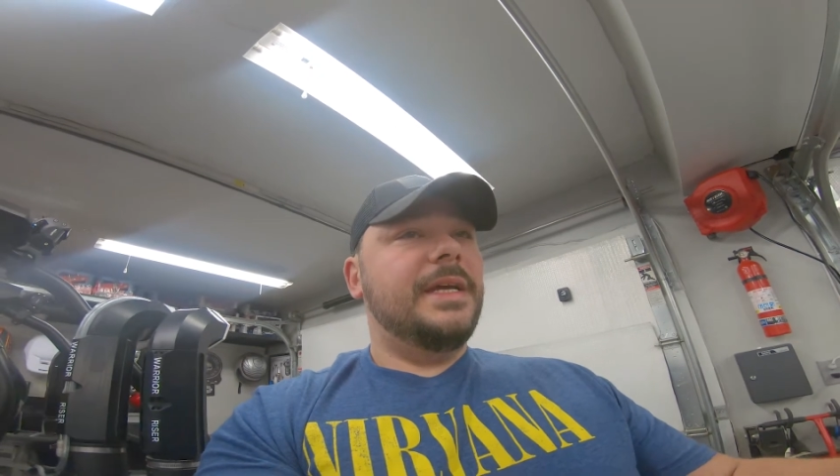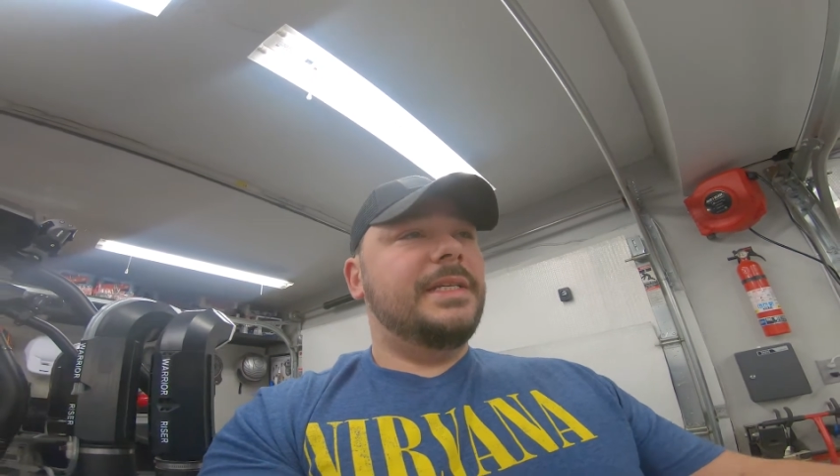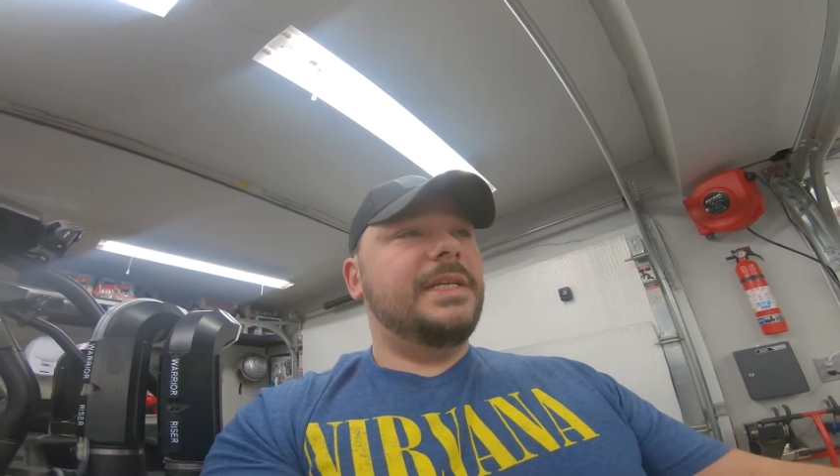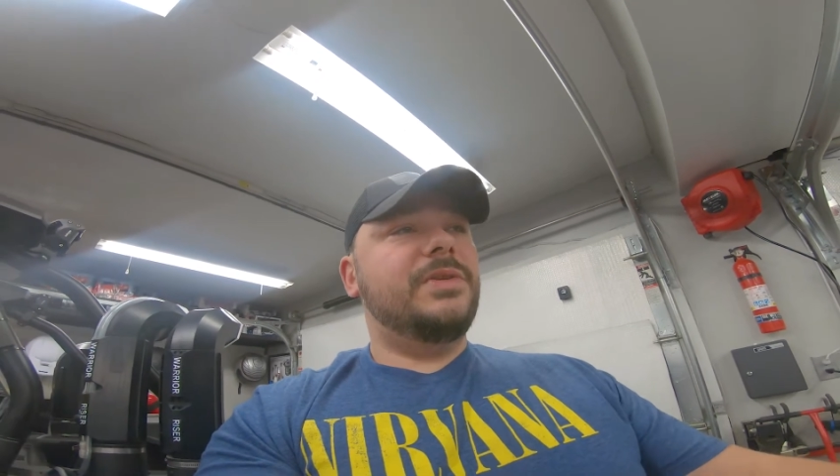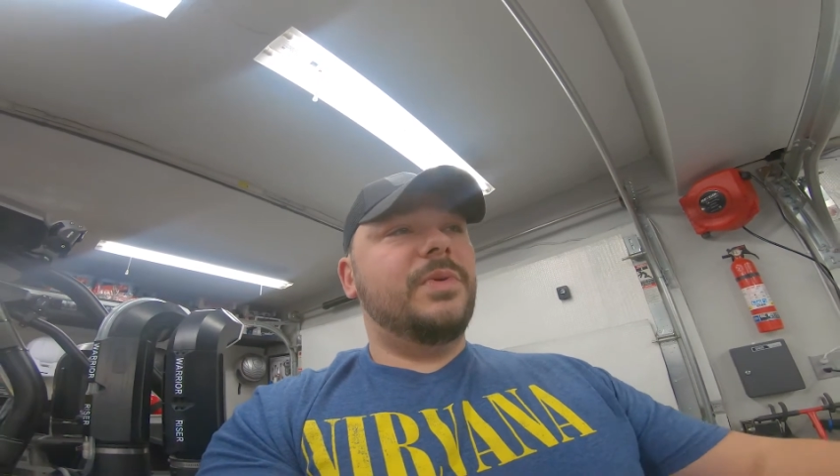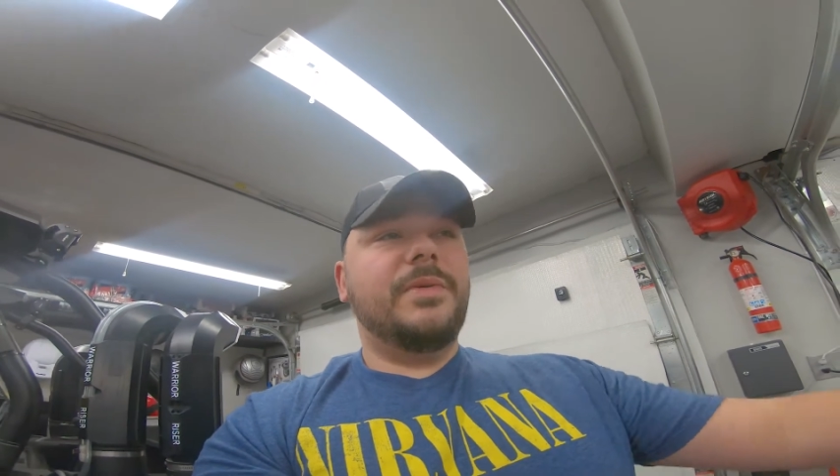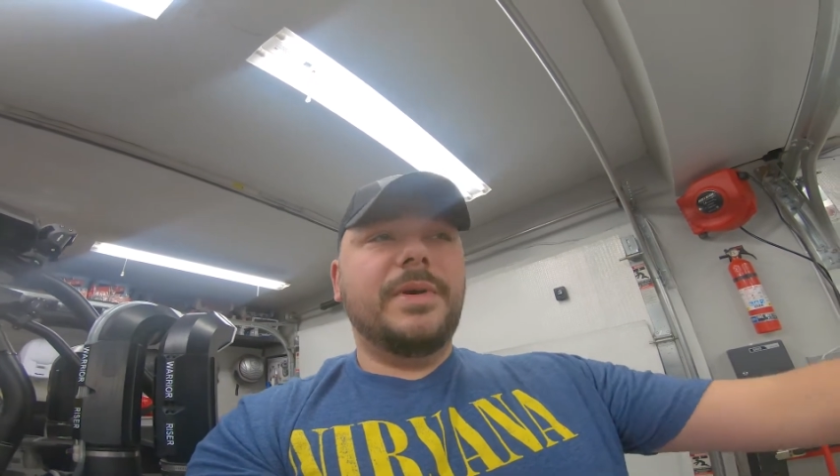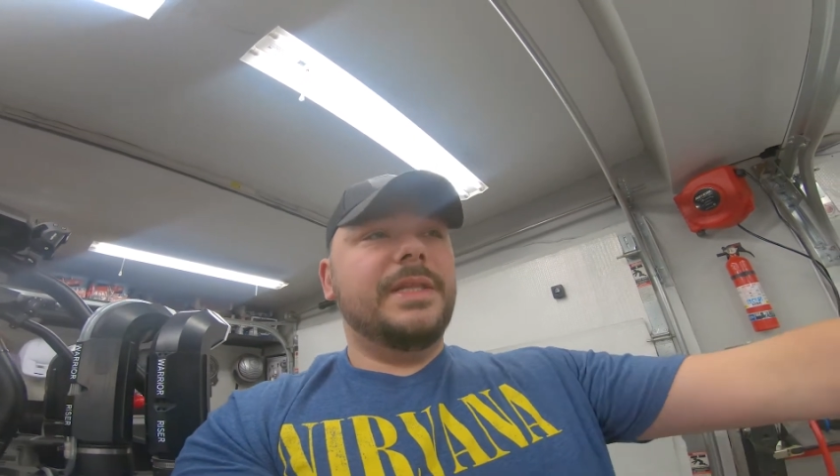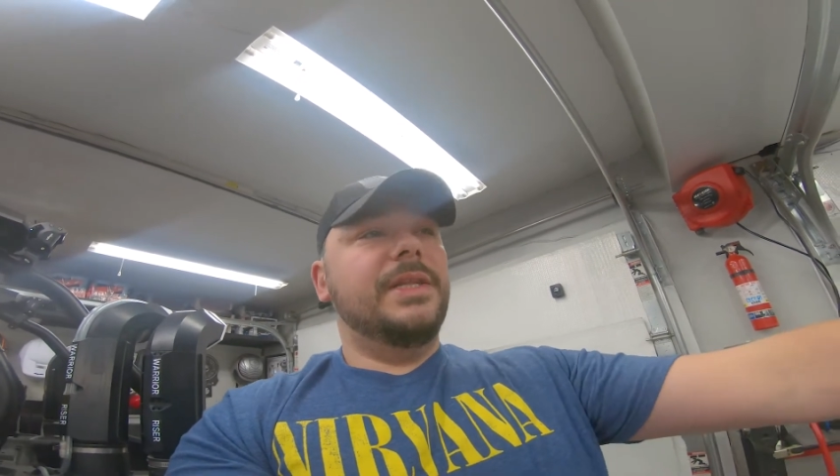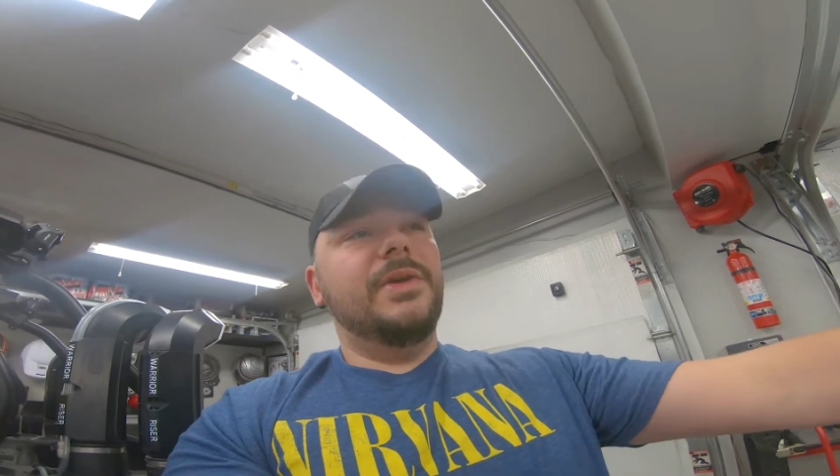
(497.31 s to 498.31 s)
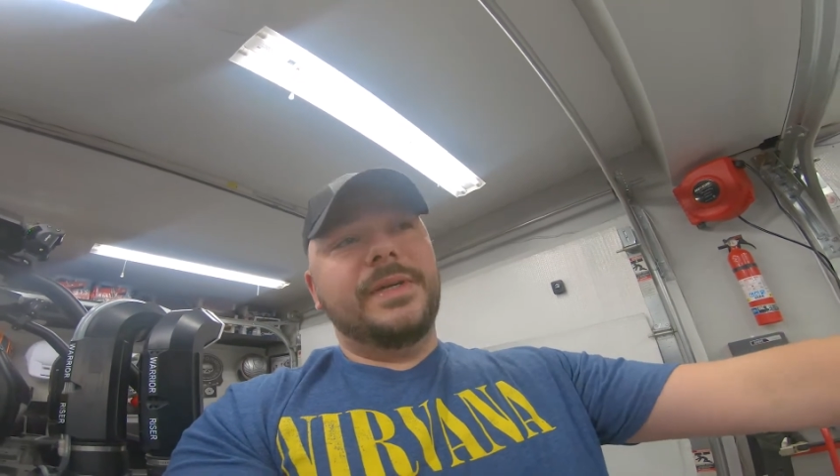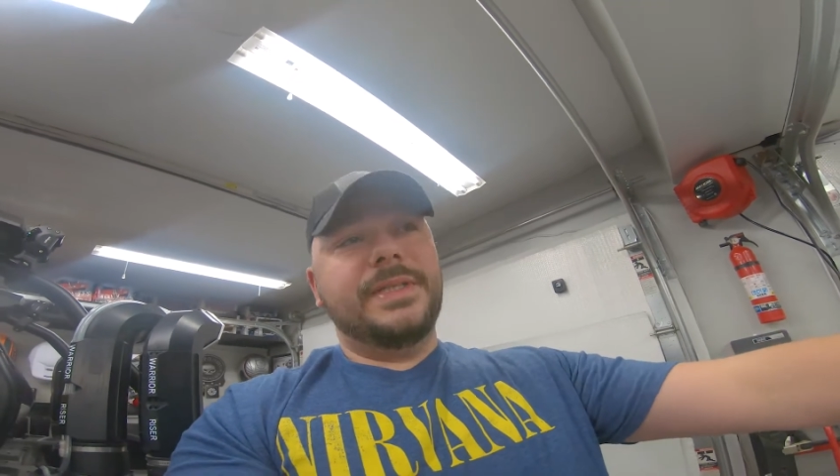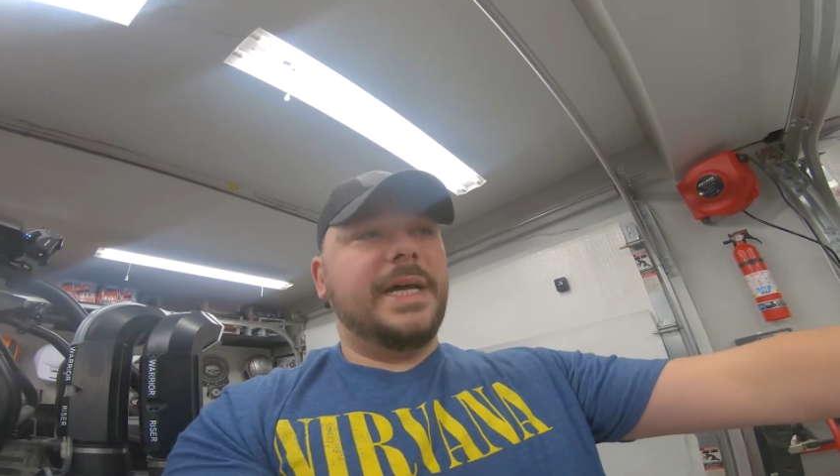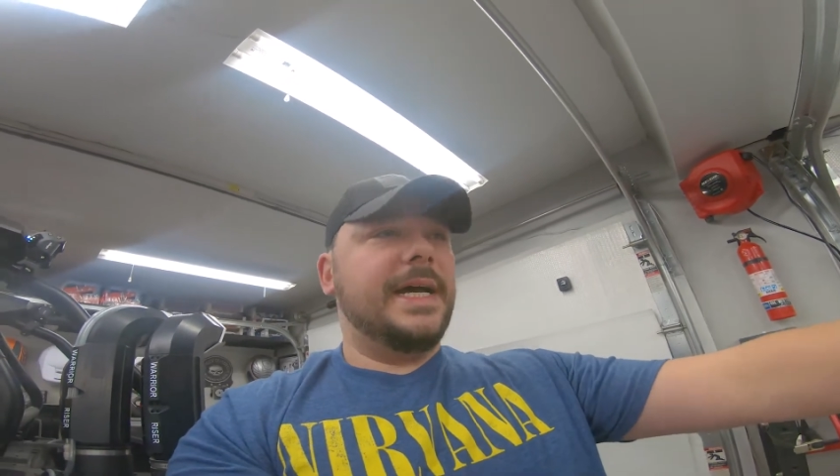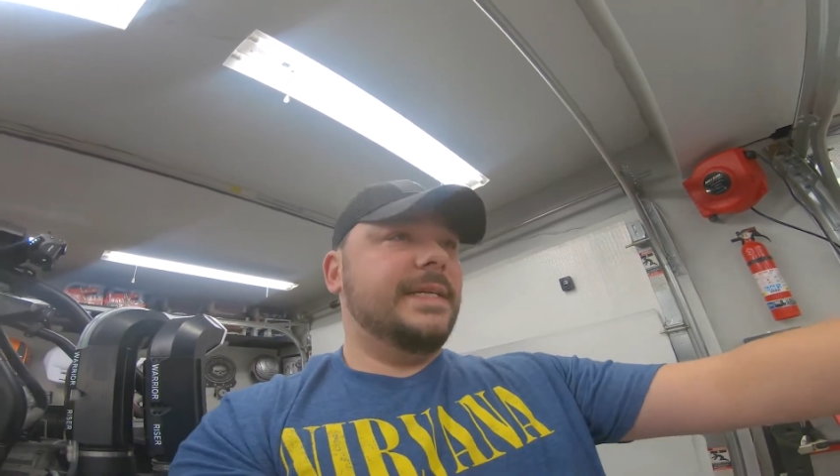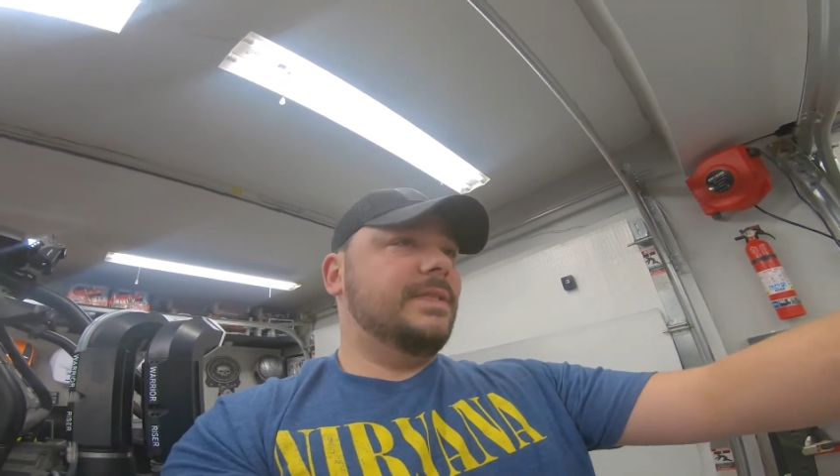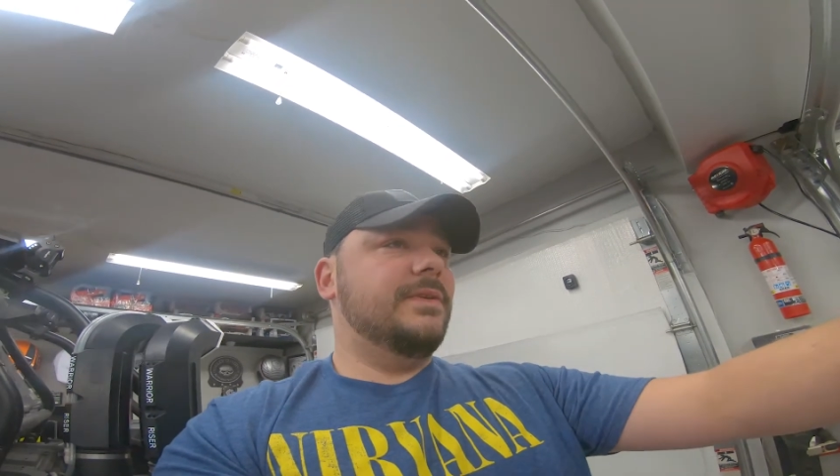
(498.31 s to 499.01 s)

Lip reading: D21, the new exhaust,